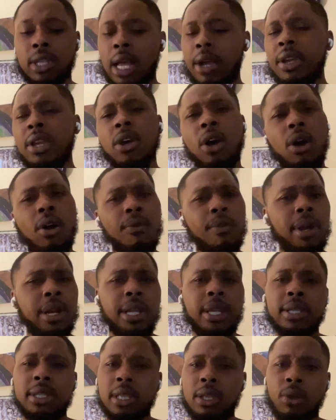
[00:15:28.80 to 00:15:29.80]
Now, he
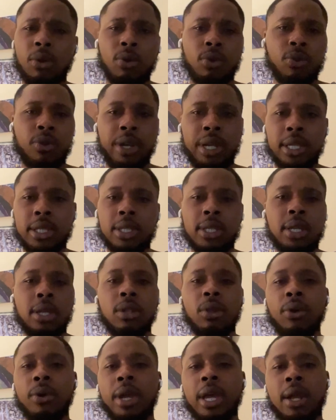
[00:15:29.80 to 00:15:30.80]
already is a little crazy, a
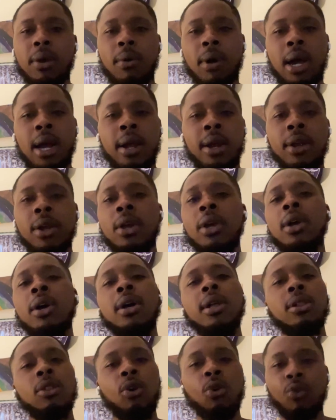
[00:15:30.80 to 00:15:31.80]
little haywire,
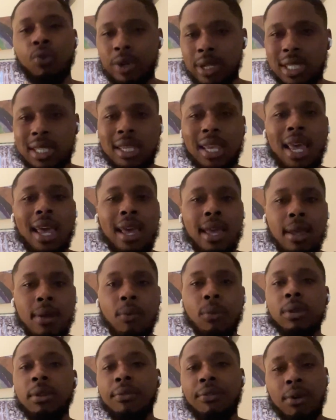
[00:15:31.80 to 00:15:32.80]
a little risque
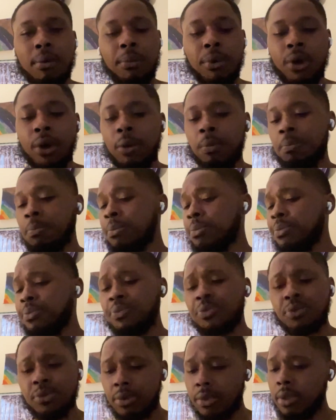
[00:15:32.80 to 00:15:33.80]
with the football.
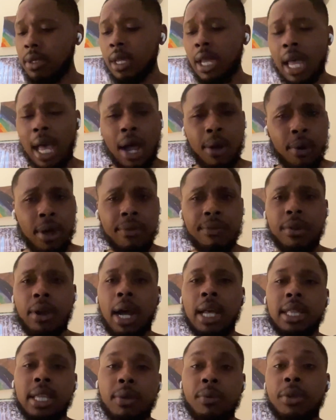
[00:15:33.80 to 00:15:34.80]
However,
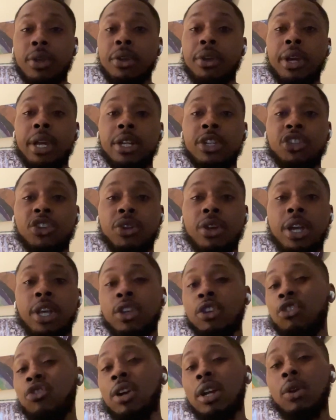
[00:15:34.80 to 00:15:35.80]
I think when you're injured and
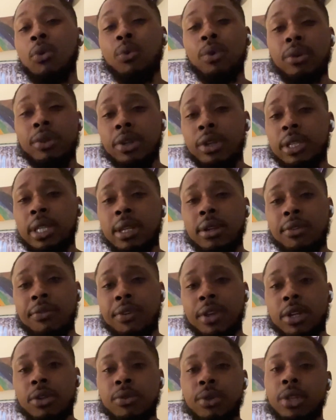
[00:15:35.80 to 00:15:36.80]
you're trying to will your team to
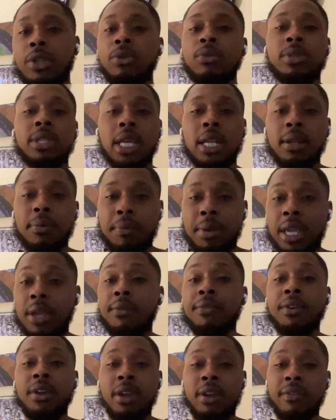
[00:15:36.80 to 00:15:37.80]
victory, you tend to make
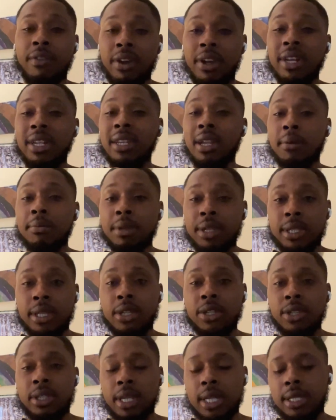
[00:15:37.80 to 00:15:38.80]
very, very dumb
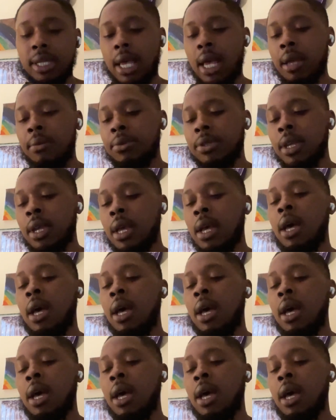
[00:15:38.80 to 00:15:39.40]
decisions at times.